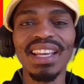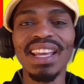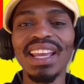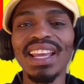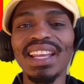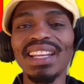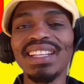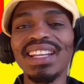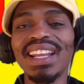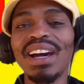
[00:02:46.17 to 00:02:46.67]

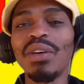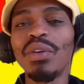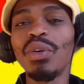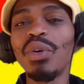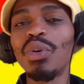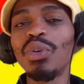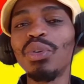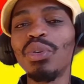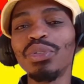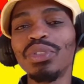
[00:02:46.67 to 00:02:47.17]
and now
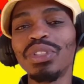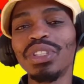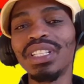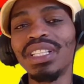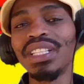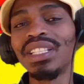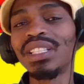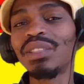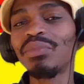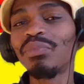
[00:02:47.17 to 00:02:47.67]
holds
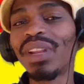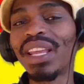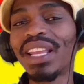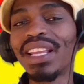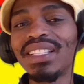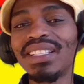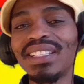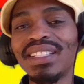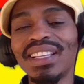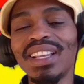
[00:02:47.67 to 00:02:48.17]
its
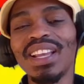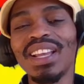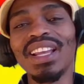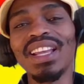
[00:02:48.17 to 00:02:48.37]
place